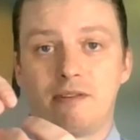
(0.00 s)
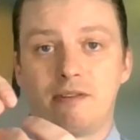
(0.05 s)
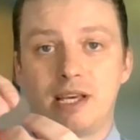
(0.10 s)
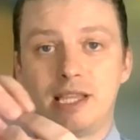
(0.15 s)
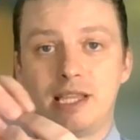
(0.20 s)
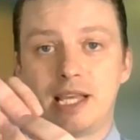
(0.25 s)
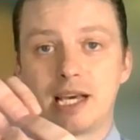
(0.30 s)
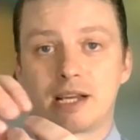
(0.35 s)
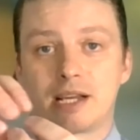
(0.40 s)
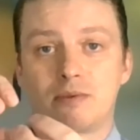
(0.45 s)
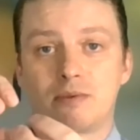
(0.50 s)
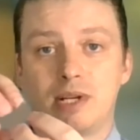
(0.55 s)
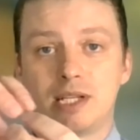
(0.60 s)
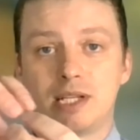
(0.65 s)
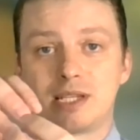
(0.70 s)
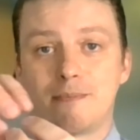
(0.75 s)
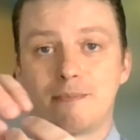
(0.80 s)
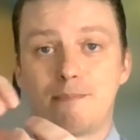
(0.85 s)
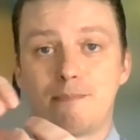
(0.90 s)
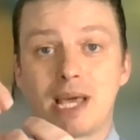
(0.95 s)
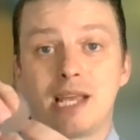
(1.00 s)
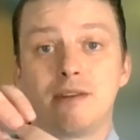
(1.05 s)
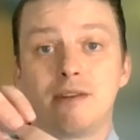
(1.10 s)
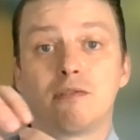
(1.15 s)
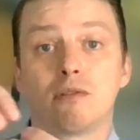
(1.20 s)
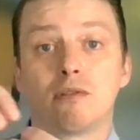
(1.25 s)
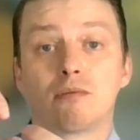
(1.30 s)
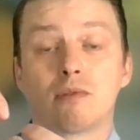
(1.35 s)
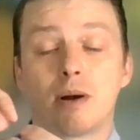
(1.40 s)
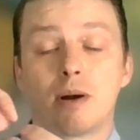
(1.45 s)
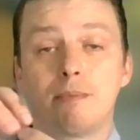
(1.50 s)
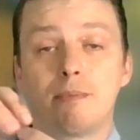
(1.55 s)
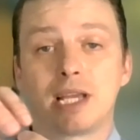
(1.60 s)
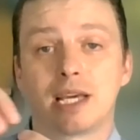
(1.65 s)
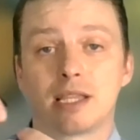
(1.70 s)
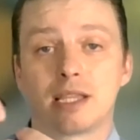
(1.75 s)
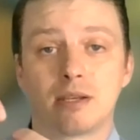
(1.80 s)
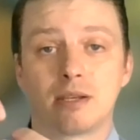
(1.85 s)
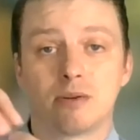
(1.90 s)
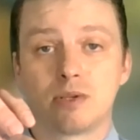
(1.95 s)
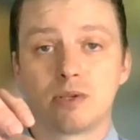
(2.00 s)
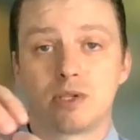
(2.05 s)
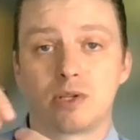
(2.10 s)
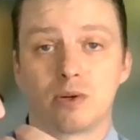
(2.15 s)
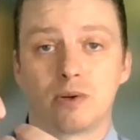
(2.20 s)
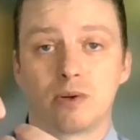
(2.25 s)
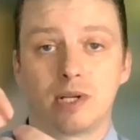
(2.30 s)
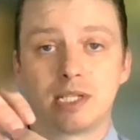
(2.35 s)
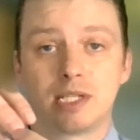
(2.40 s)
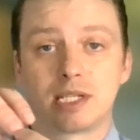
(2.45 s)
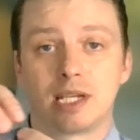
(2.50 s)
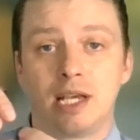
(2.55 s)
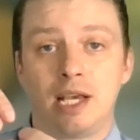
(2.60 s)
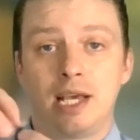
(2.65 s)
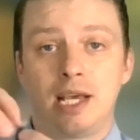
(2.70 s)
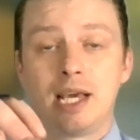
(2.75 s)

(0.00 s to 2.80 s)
and that creates some painful rubbing at those joints.